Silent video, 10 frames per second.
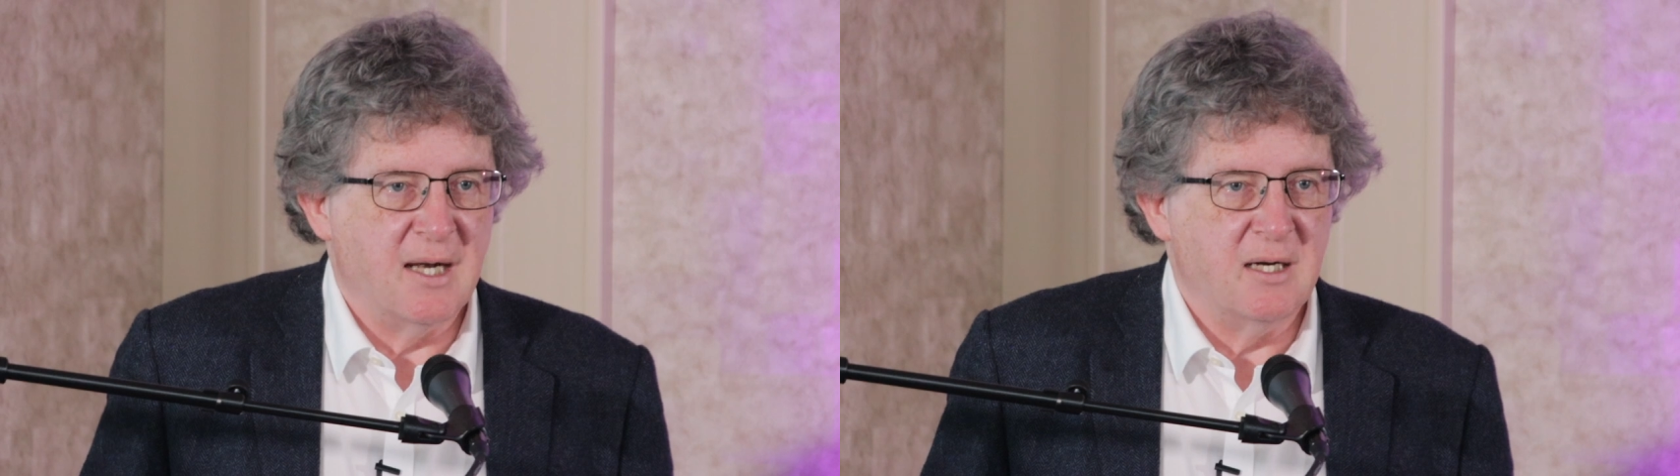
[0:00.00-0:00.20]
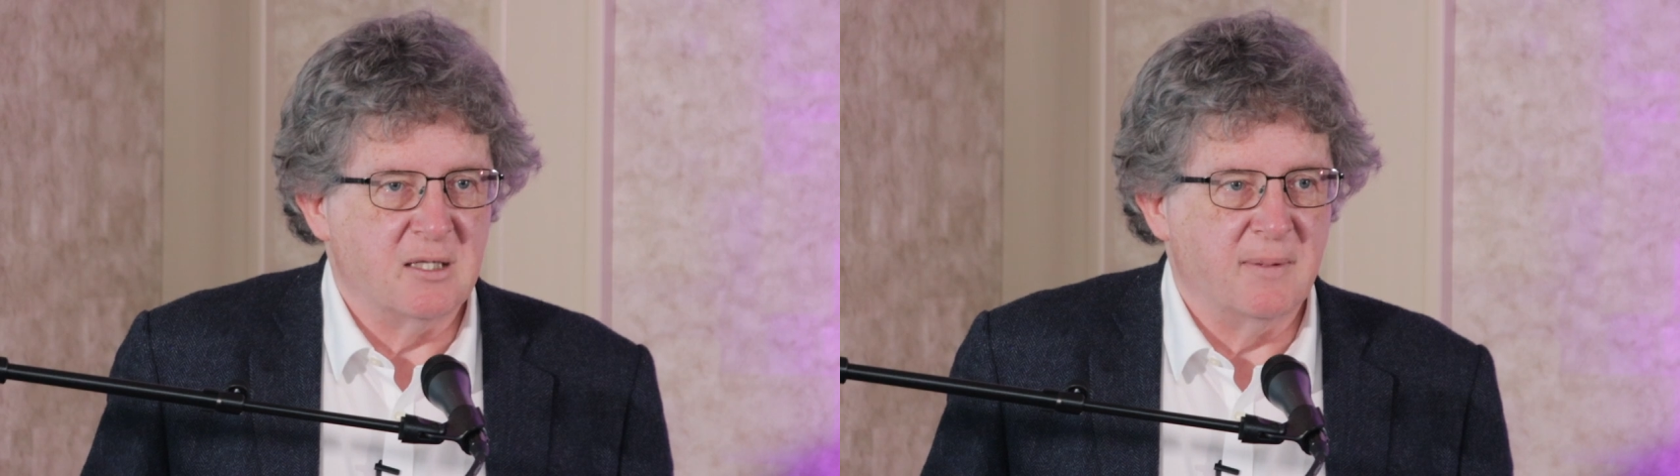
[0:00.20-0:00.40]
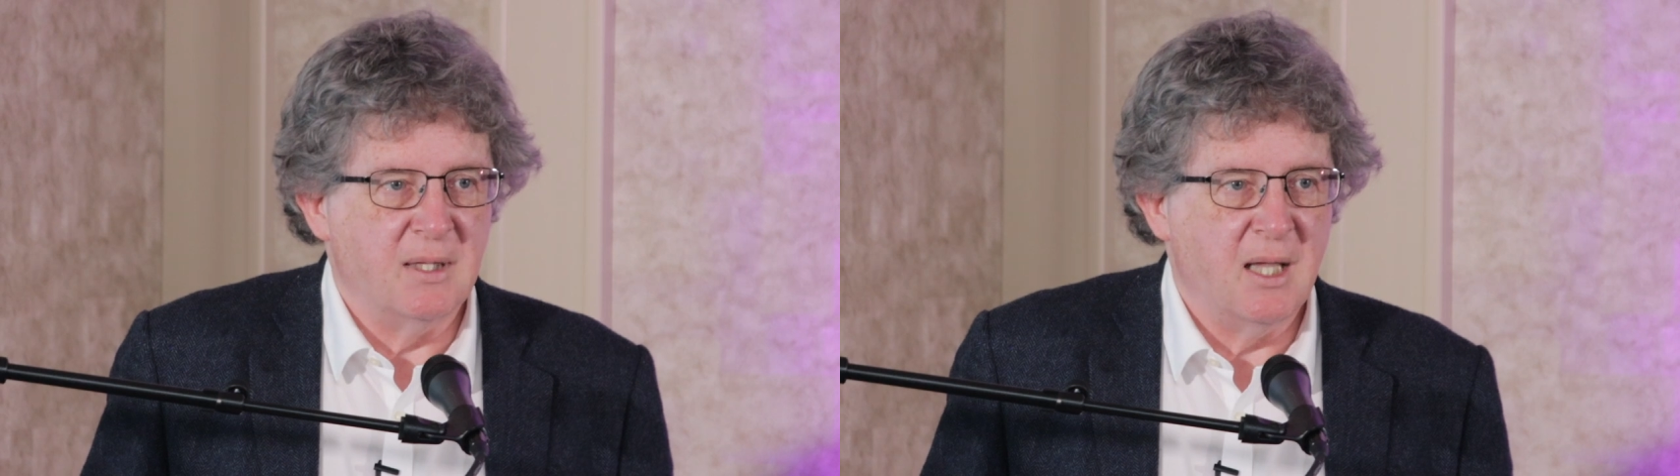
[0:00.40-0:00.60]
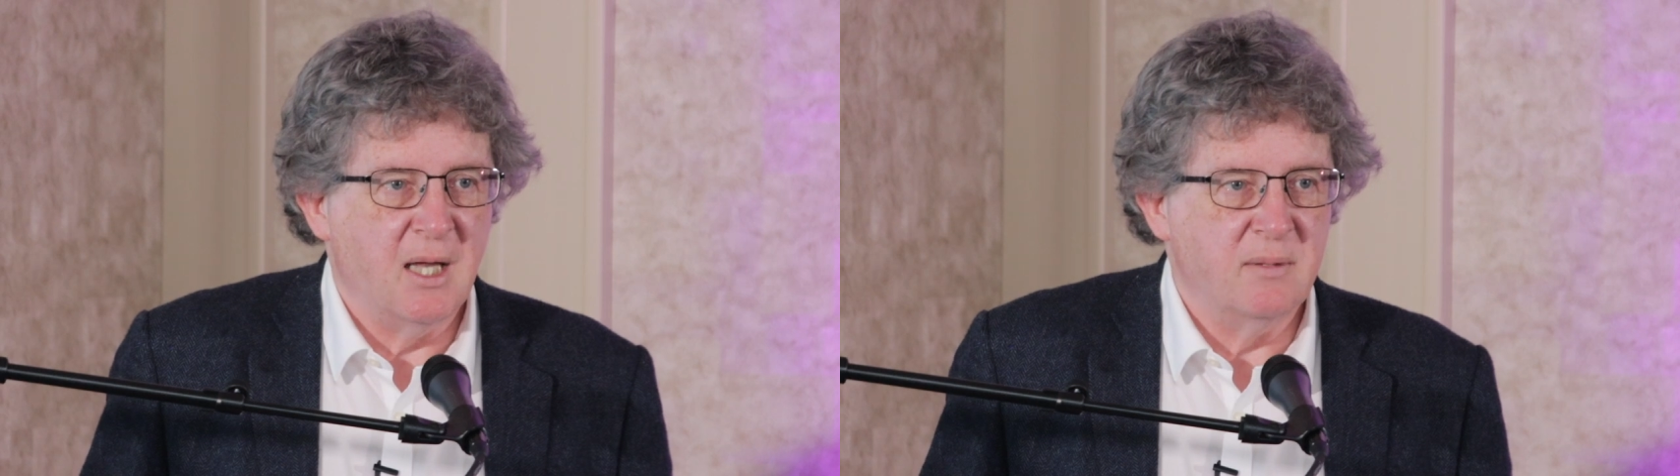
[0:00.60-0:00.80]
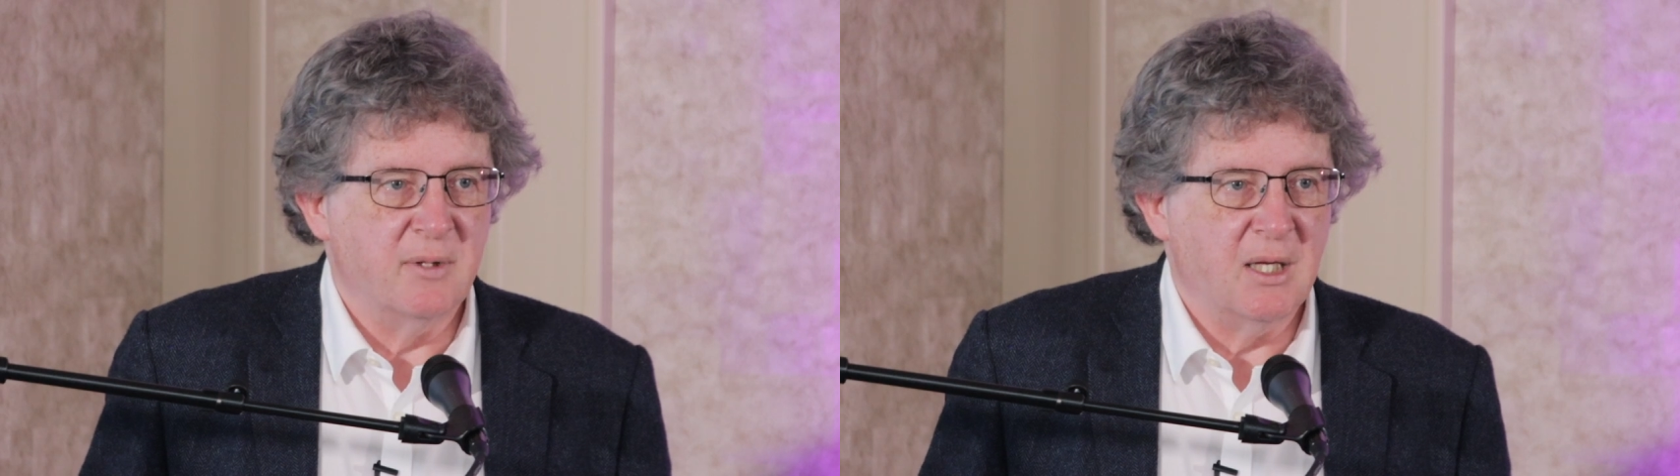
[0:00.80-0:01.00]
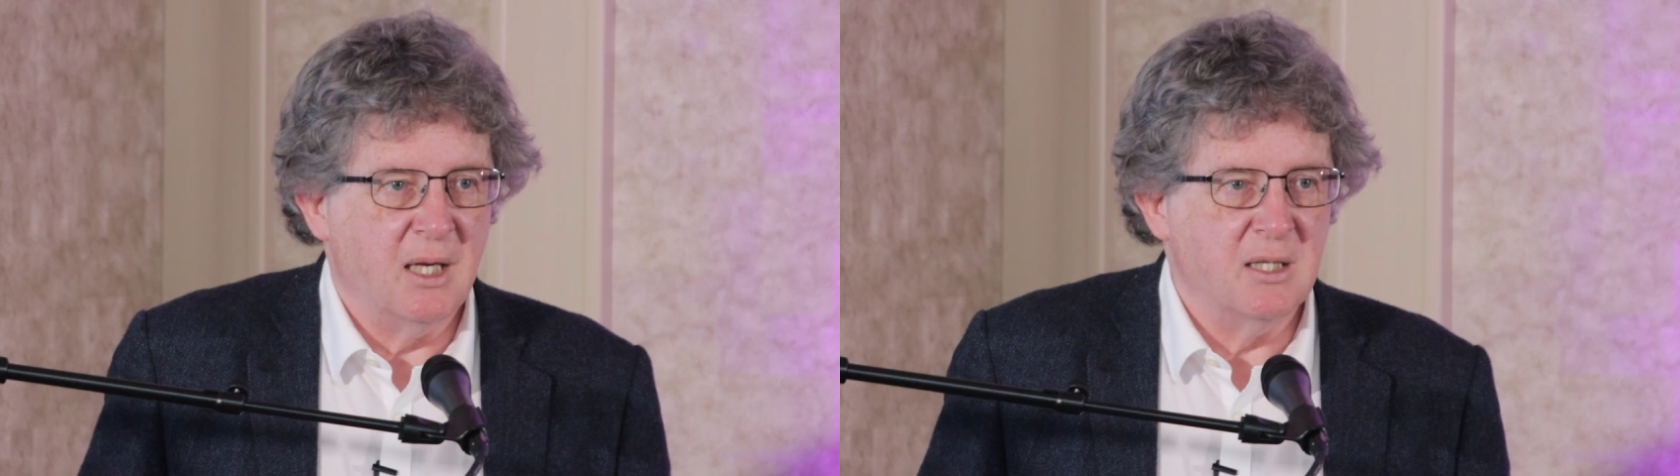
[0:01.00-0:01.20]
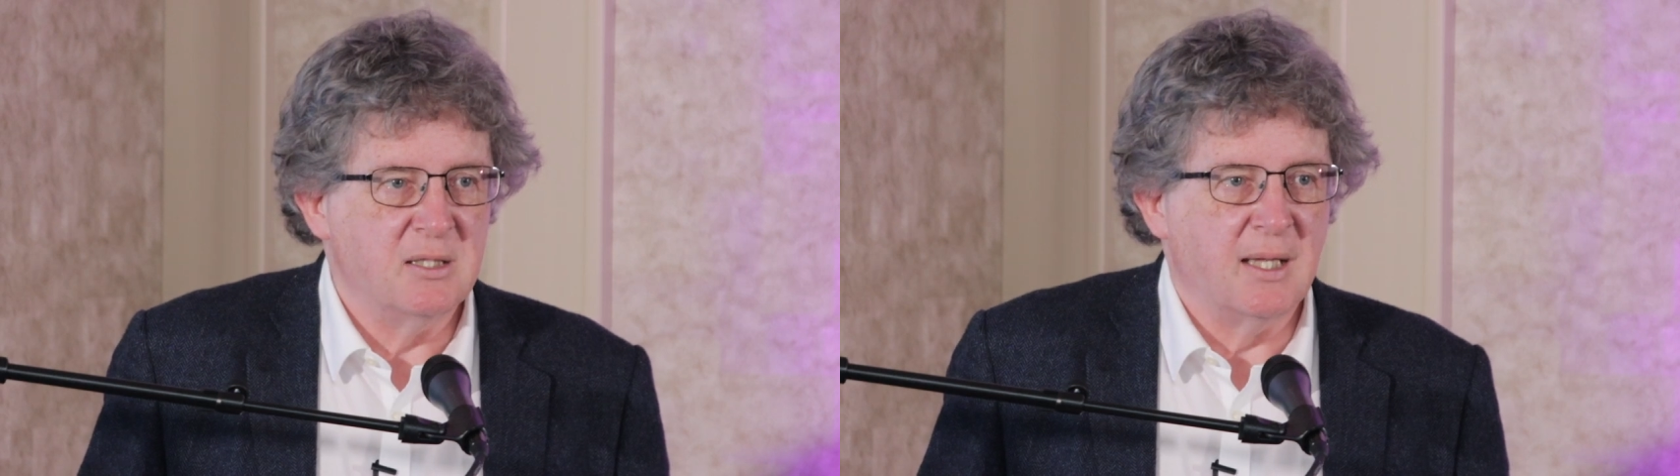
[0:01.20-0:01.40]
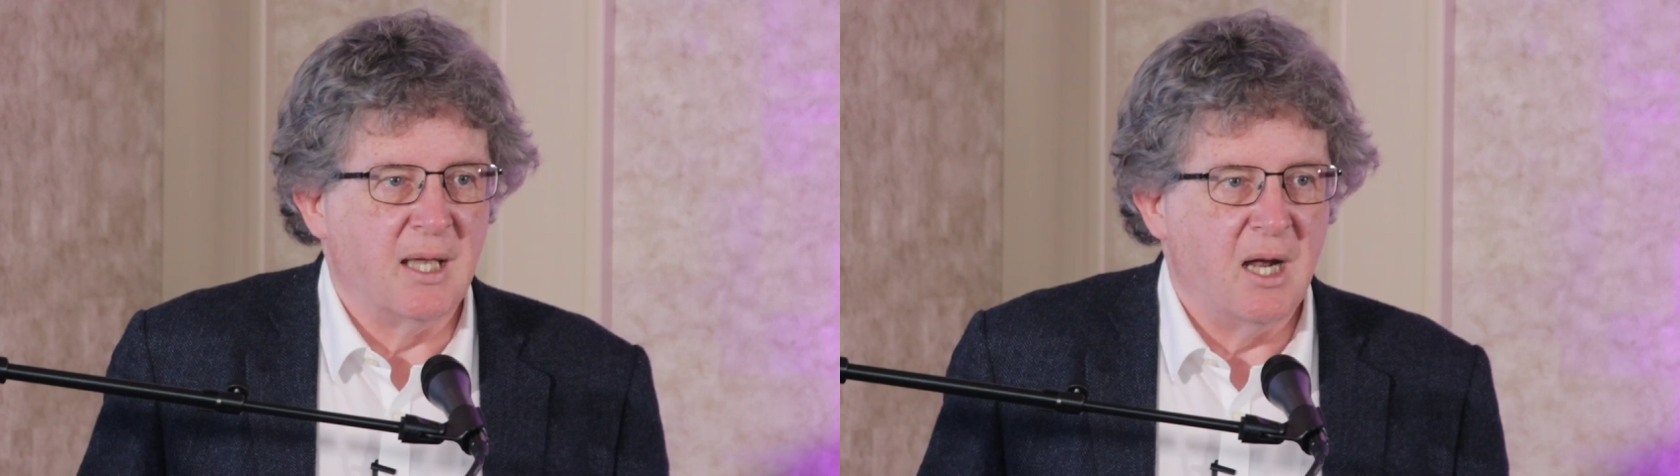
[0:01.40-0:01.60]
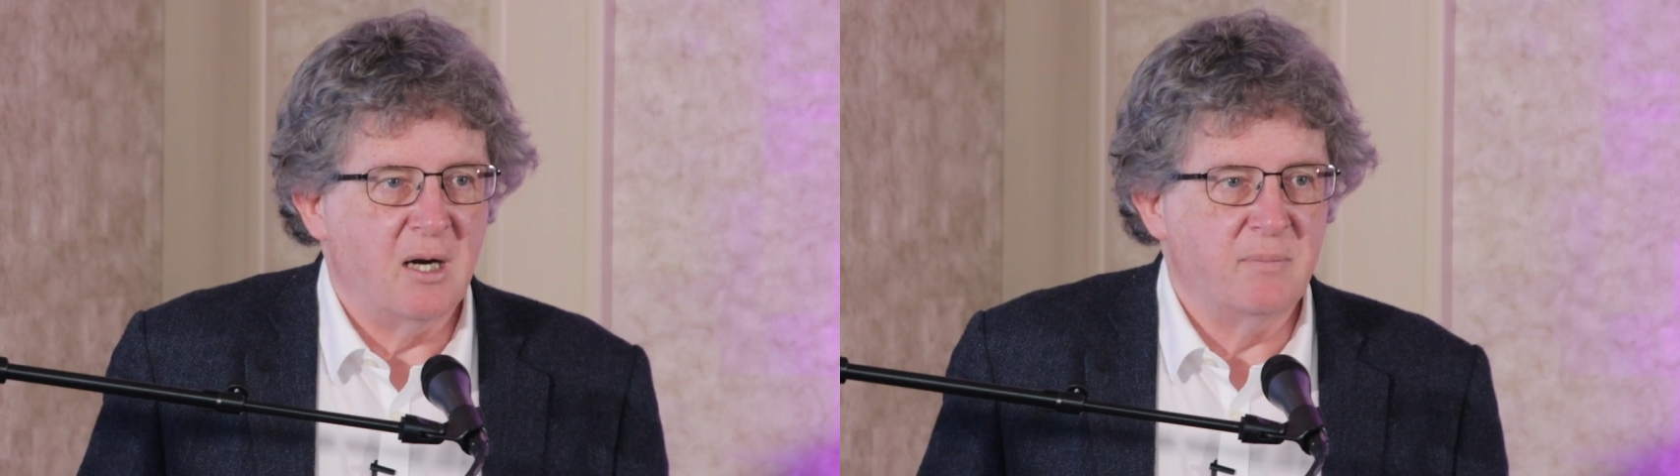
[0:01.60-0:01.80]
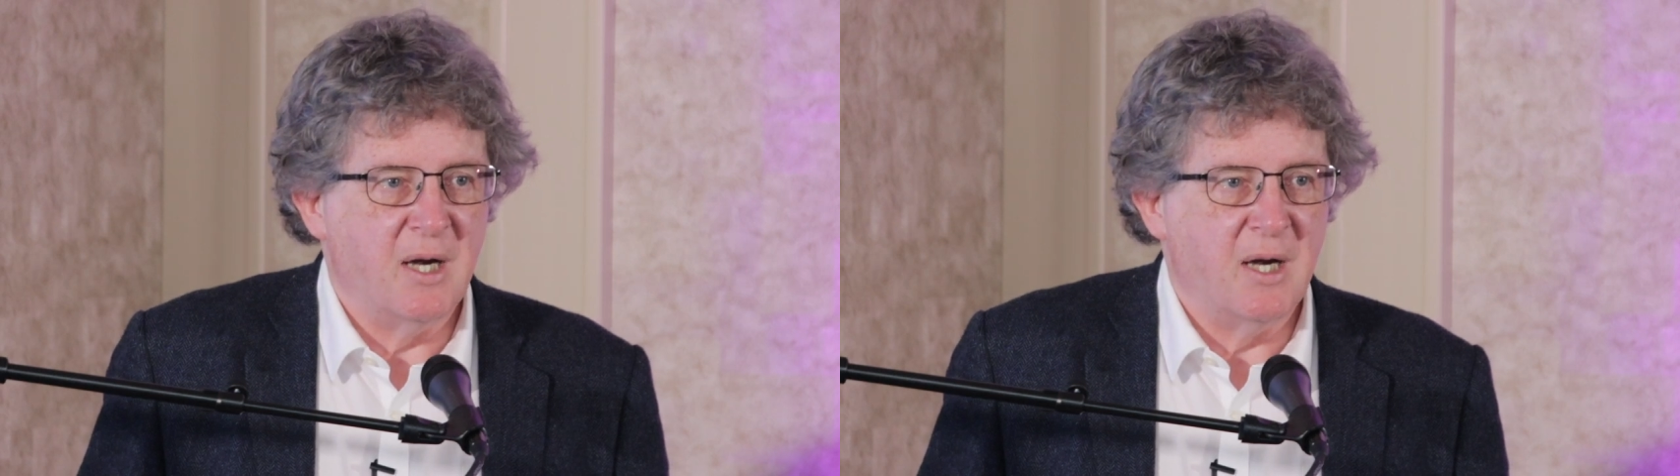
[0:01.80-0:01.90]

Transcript: Hardiman Library into the car